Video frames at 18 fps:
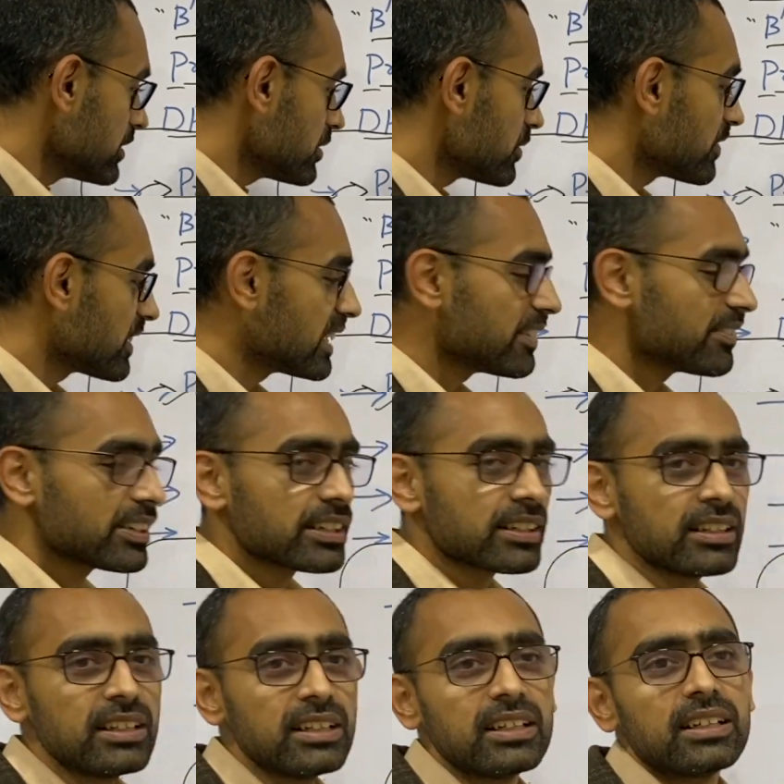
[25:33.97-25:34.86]
So
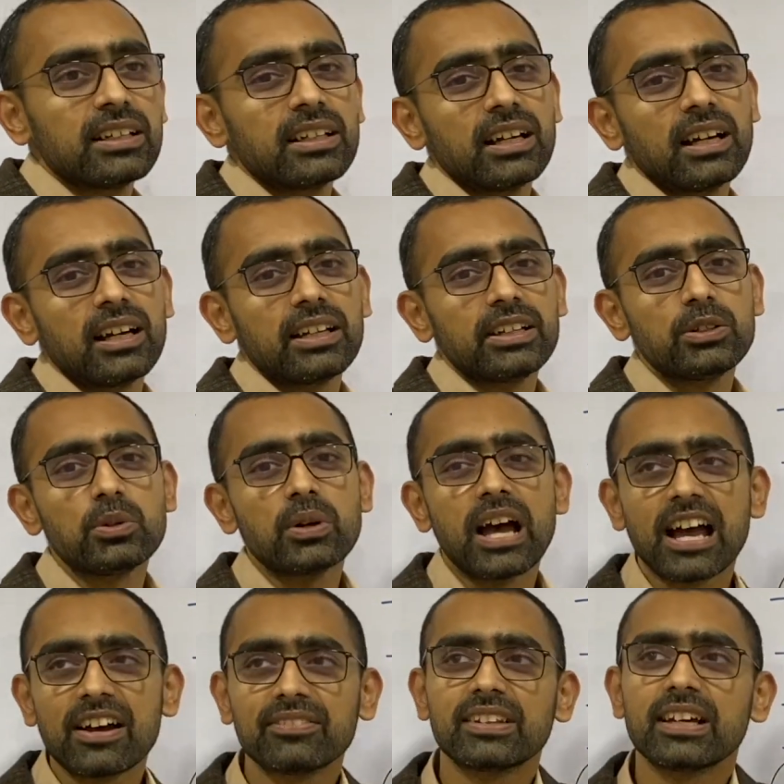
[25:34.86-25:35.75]
whenever you
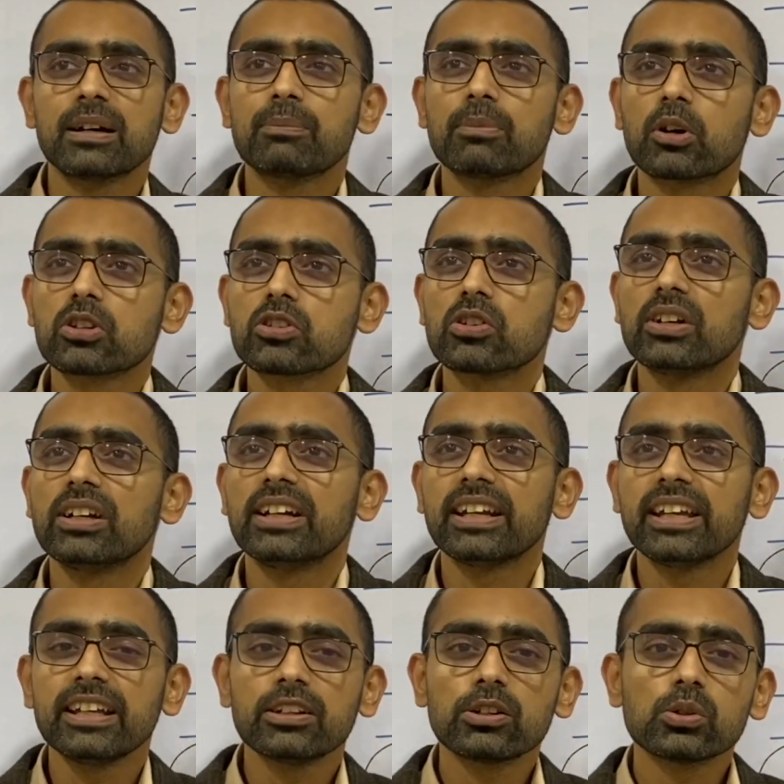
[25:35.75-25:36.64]
have the
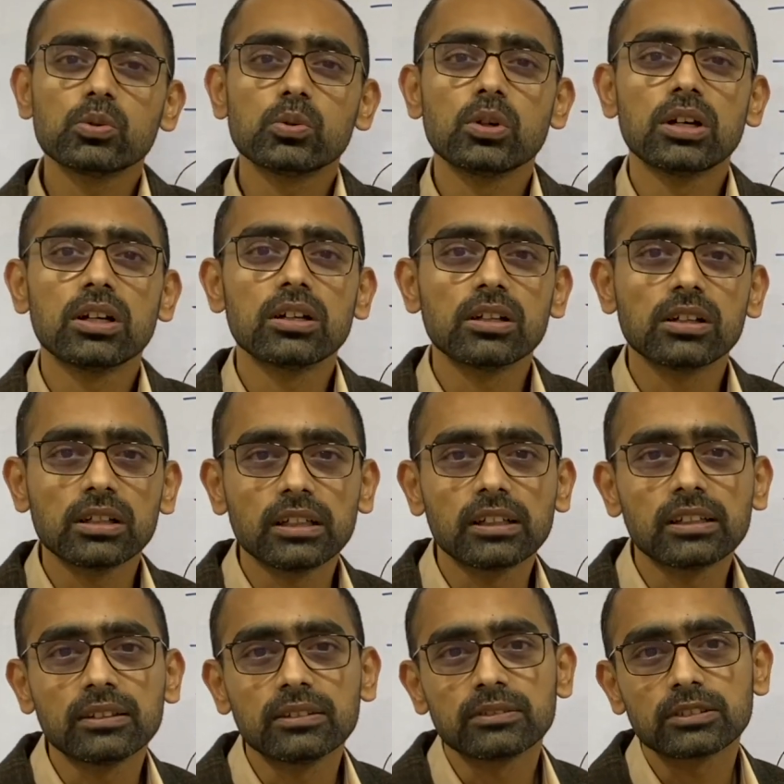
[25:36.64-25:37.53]
opportunity
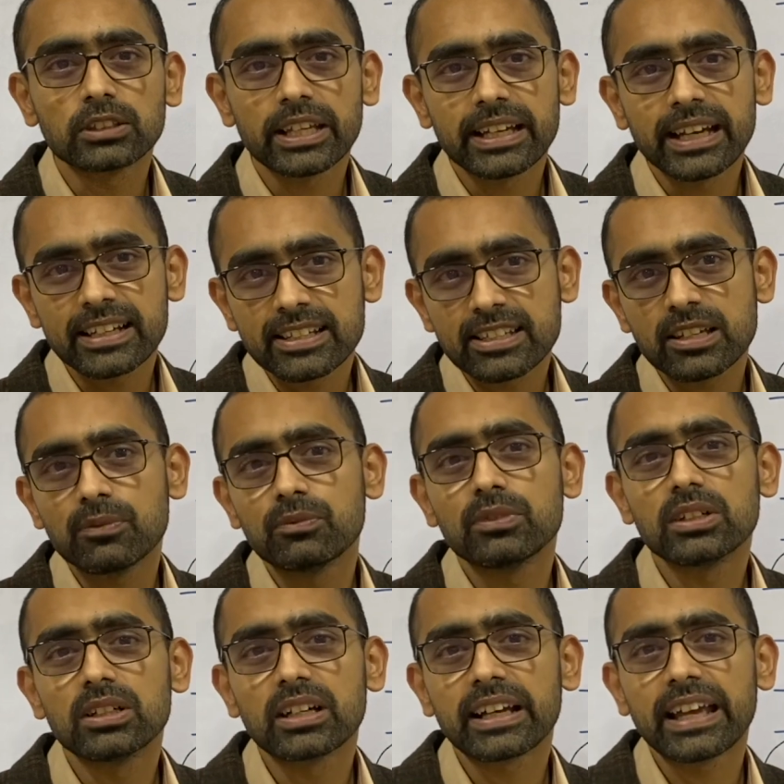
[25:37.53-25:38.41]
to get some
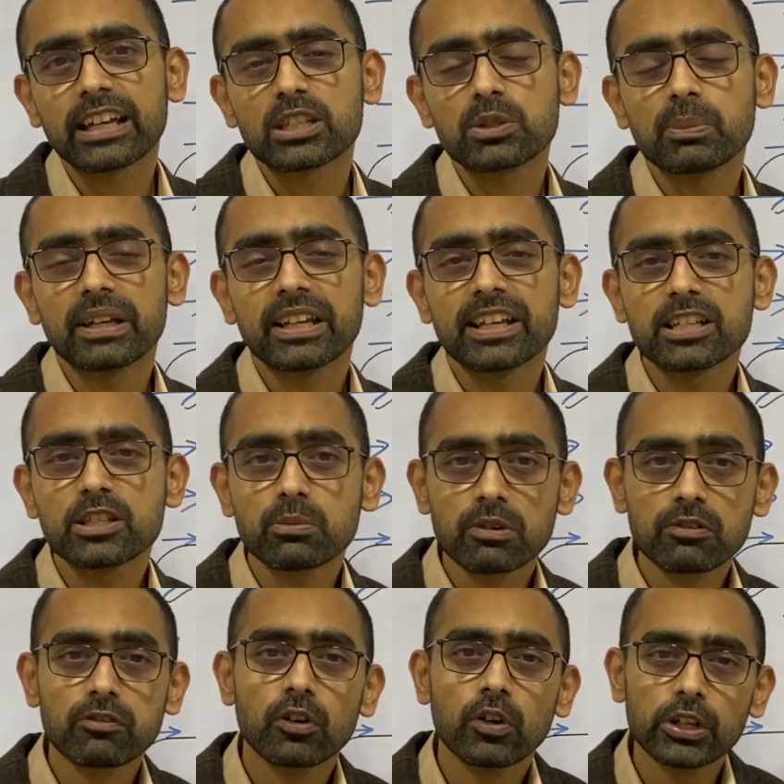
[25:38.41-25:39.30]
work experience
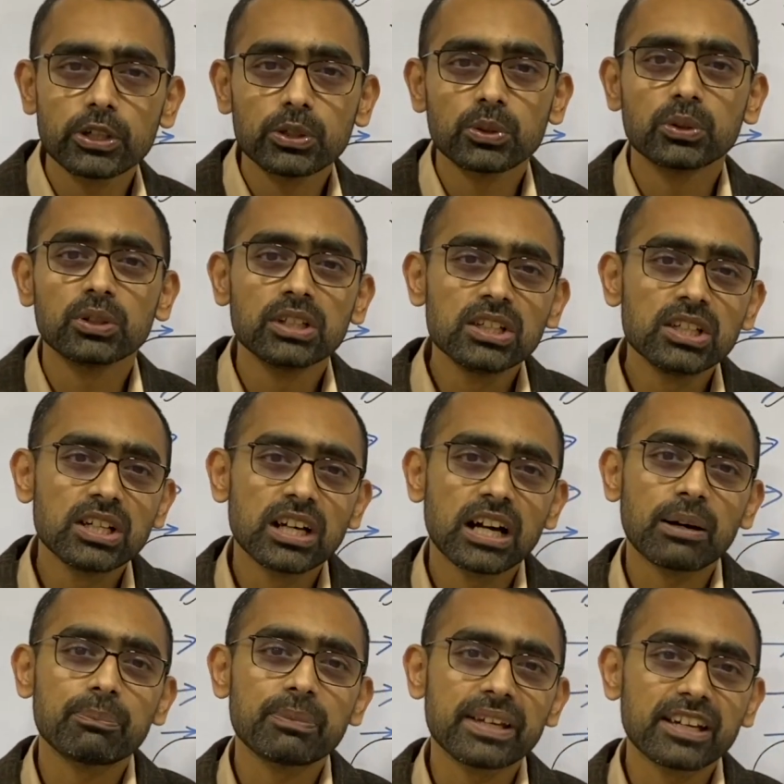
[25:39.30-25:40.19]
before you
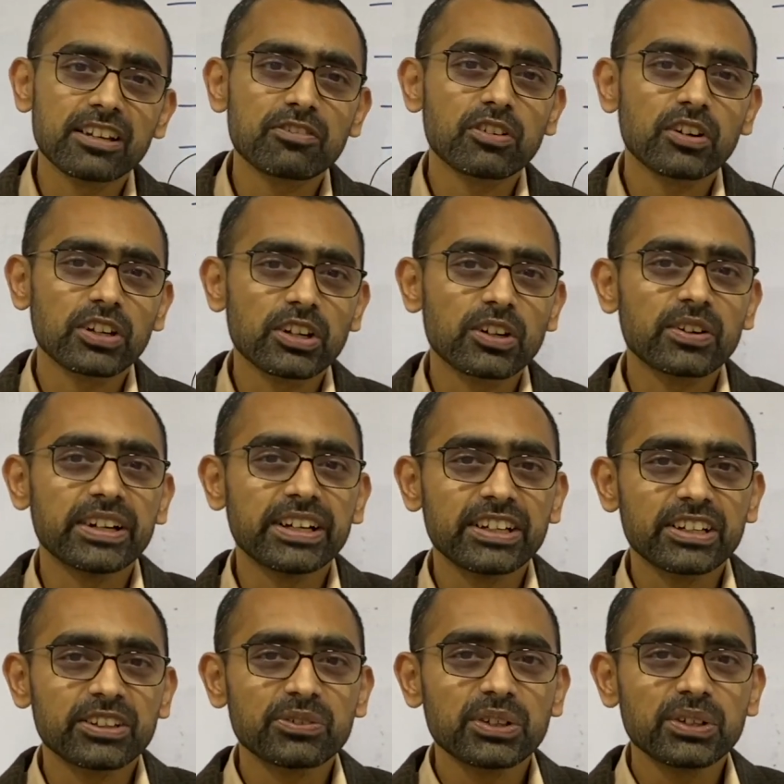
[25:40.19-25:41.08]
appear for your
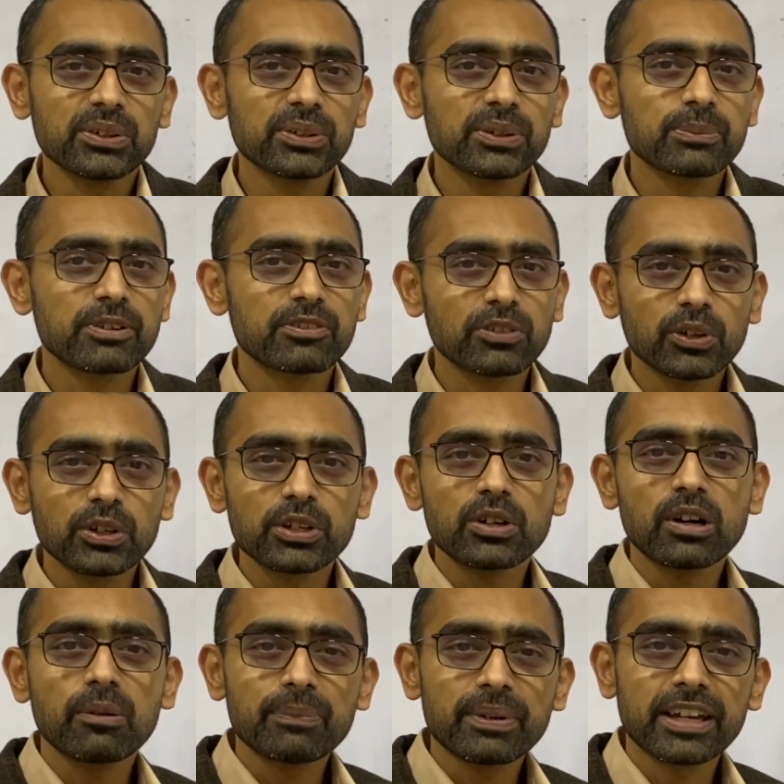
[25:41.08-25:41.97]
interview, before
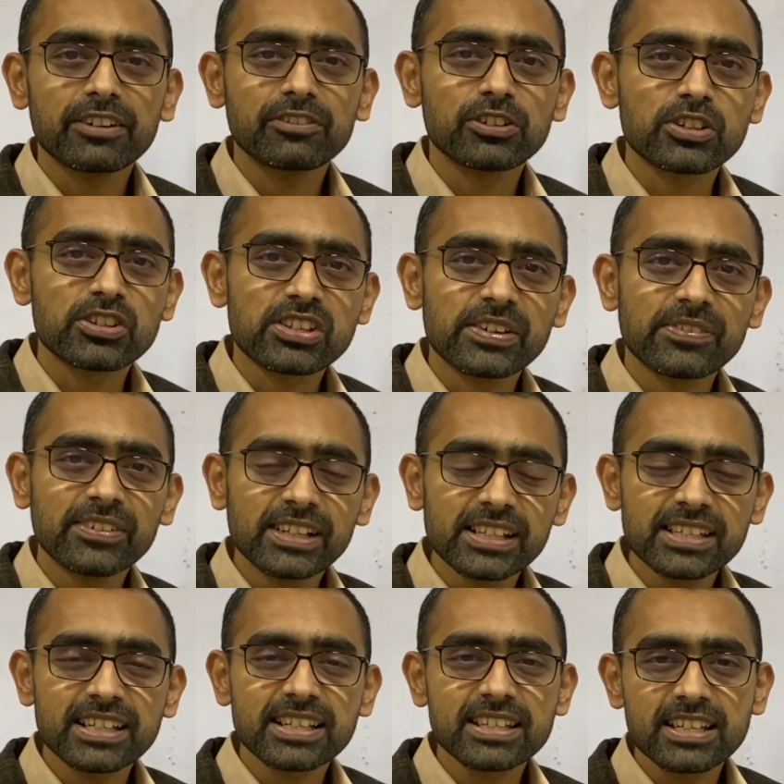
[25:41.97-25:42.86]
you appear for
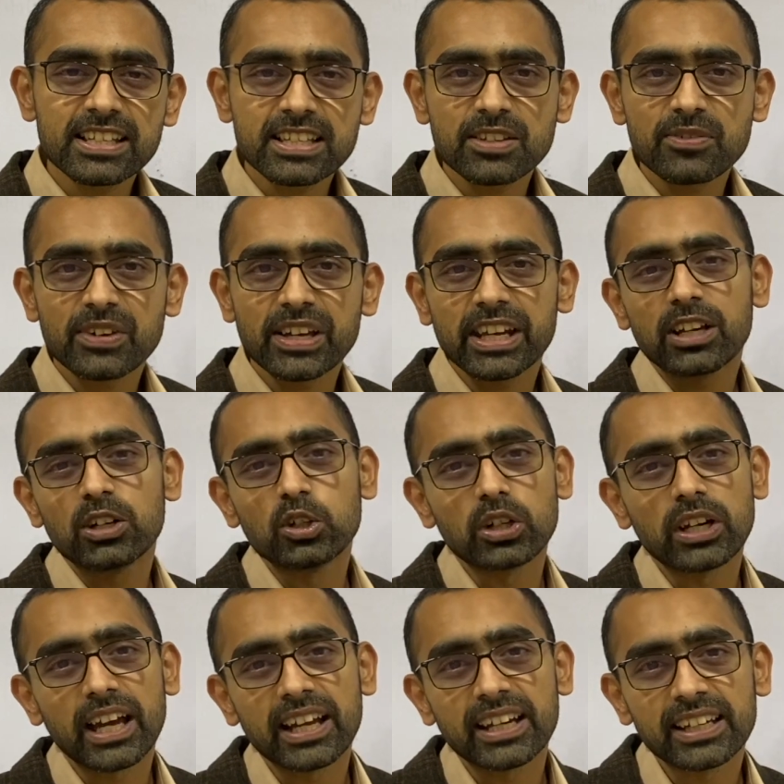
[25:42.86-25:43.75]
civils, it's a very
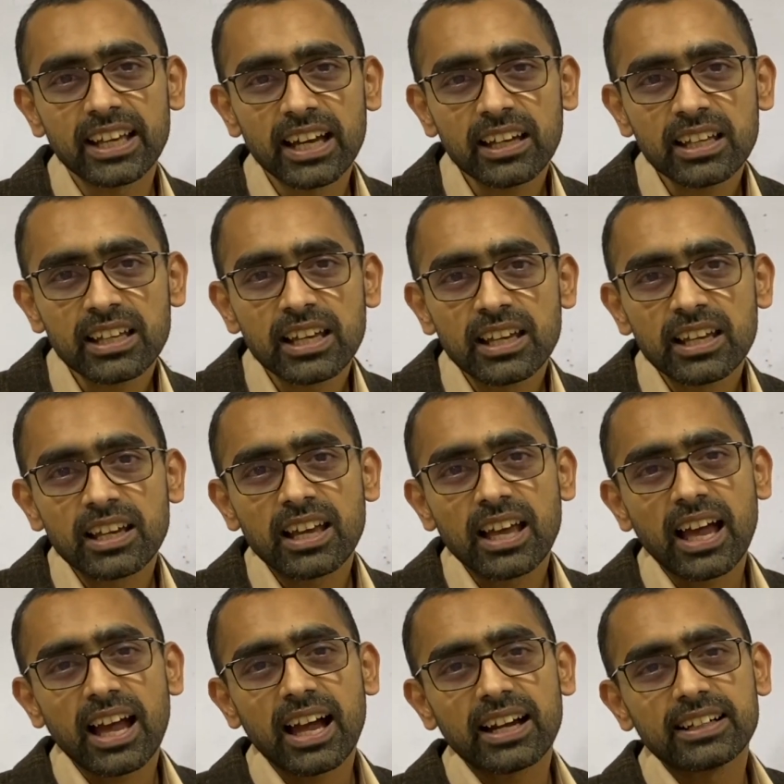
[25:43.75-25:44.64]
good idea,
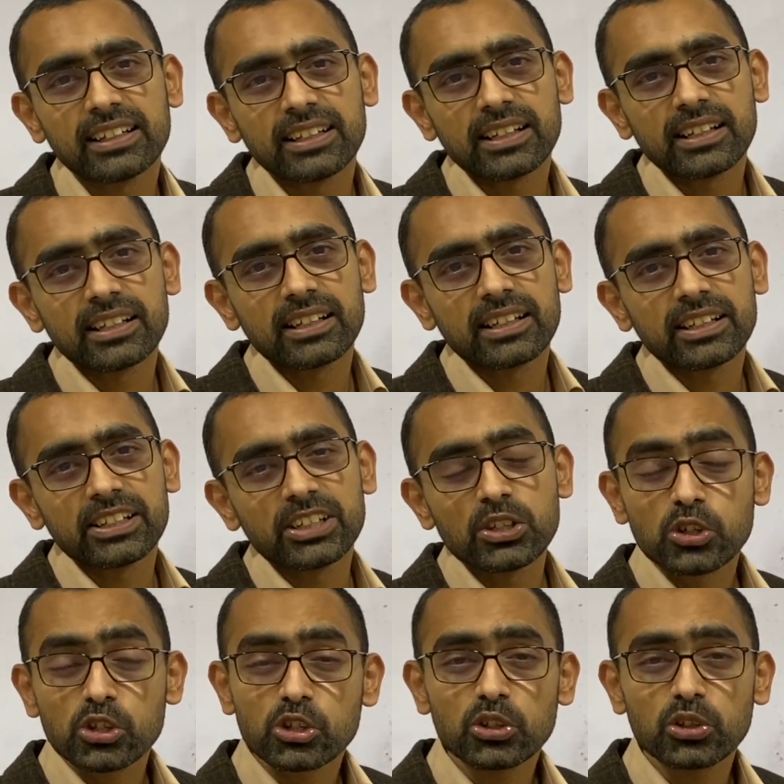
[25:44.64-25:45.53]
and
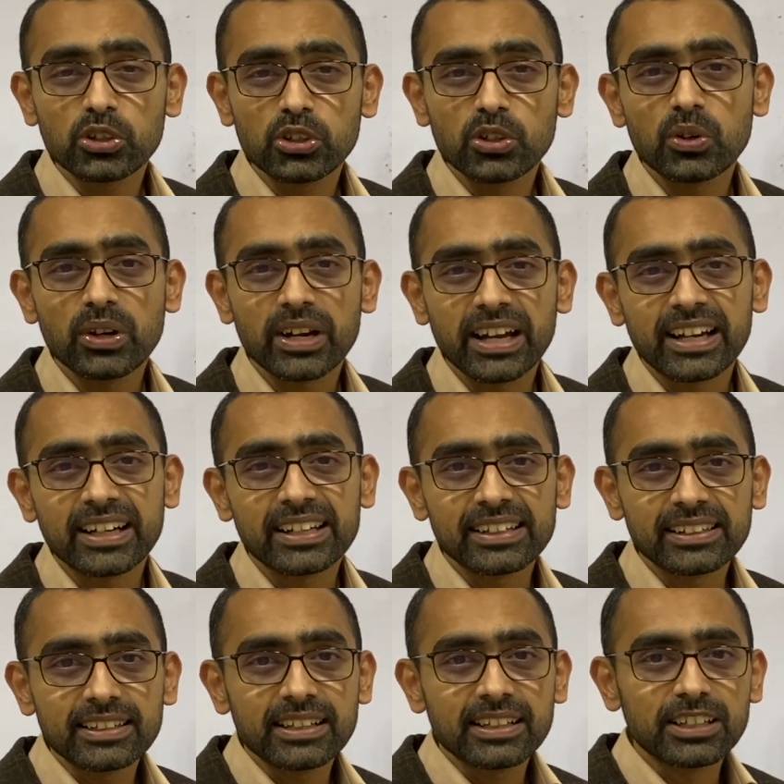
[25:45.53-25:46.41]
you should go ahead
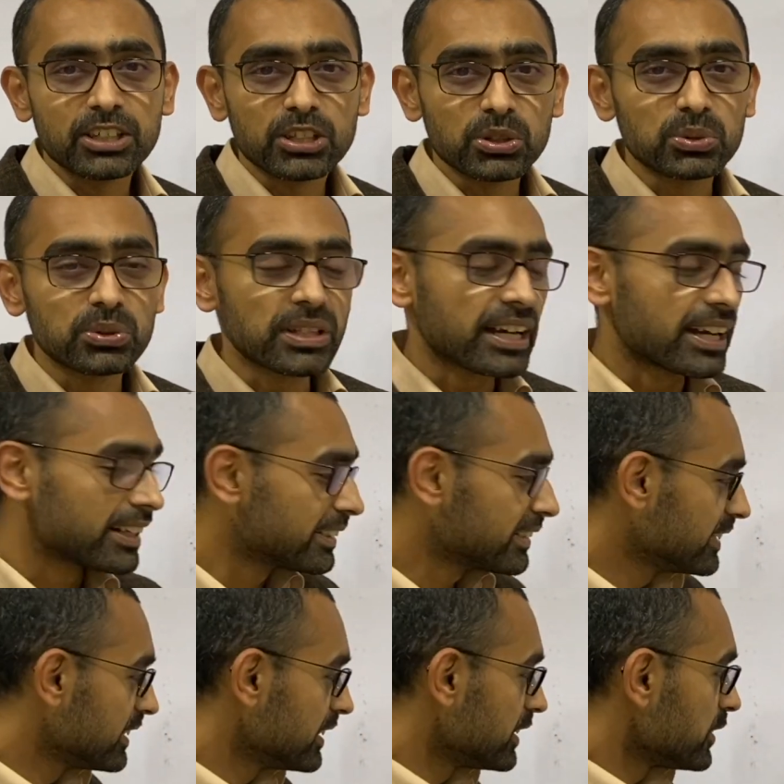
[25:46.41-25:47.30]
and do
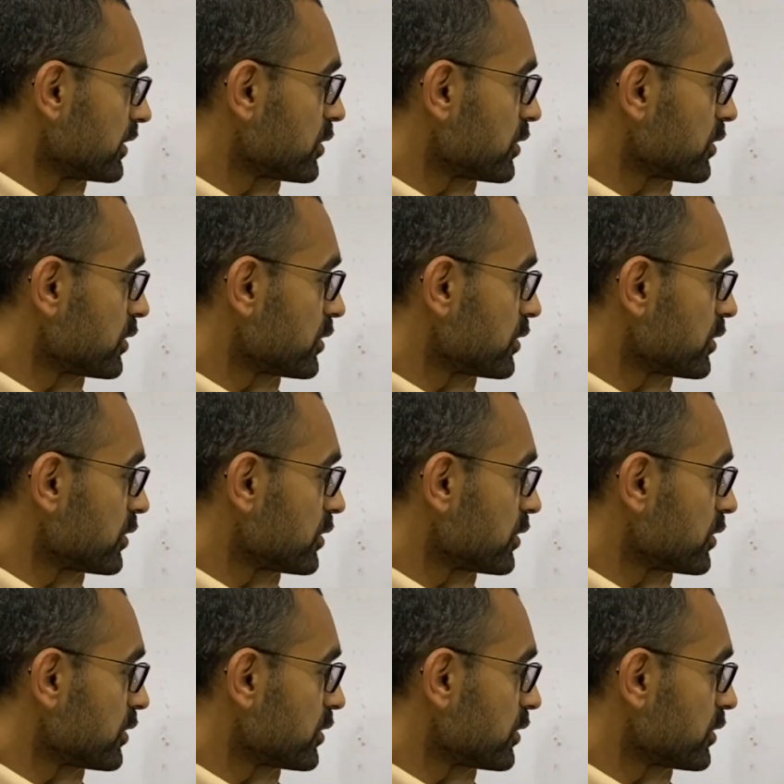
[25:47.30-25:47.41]
that.